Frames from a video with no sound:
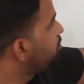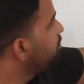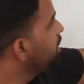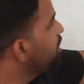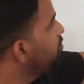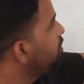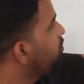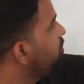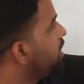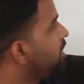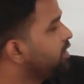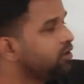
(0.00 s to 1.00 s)
minimum
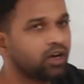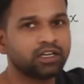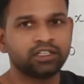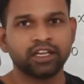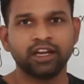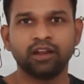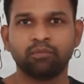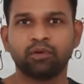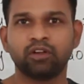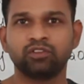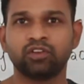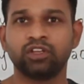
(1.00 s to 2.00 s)
value at 10
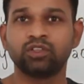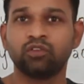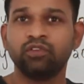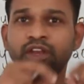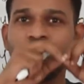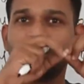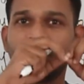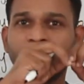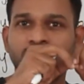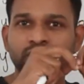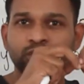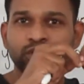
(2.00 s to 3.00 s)
upon 3. So we know
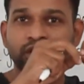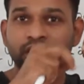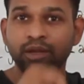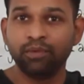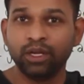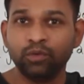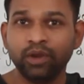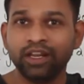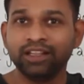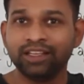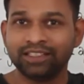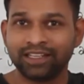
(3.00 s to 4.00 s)
for sure in
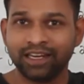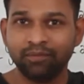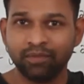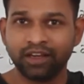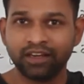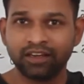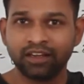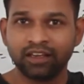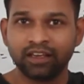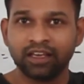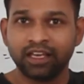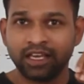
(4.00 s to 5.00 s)
between this limit,
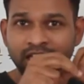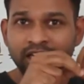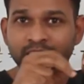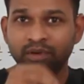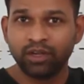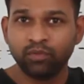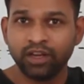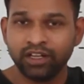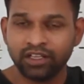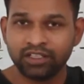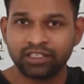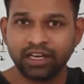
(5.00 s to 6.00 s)

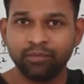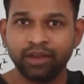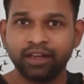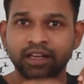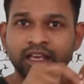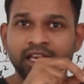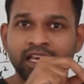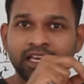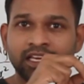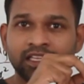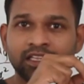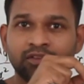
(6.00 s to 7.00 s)

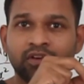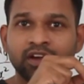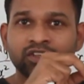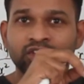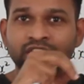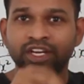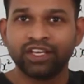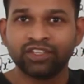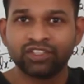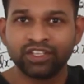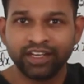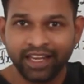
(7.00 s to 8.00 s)
the function
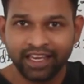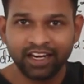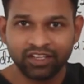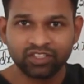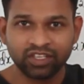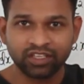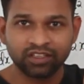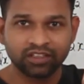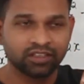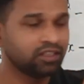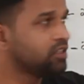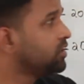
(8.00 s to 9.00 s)
is decreasing.
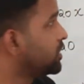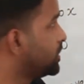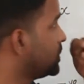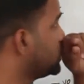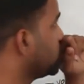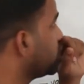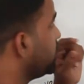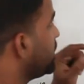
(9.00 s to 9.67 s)
So